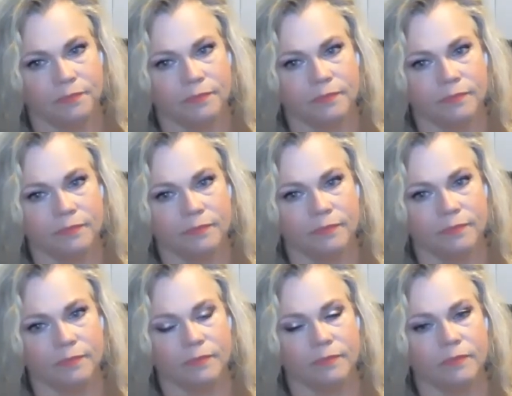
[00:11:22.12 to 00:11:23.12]

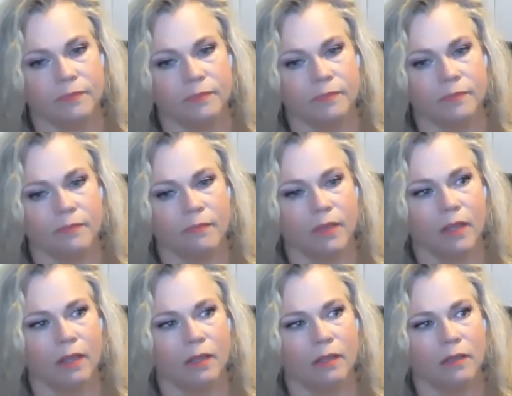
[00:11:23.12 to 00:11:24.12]

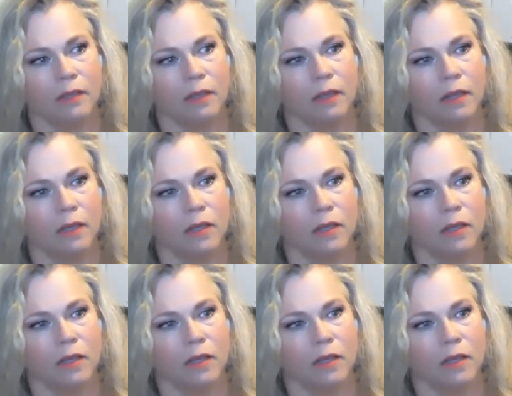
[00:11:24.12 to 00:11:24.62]
[no speech]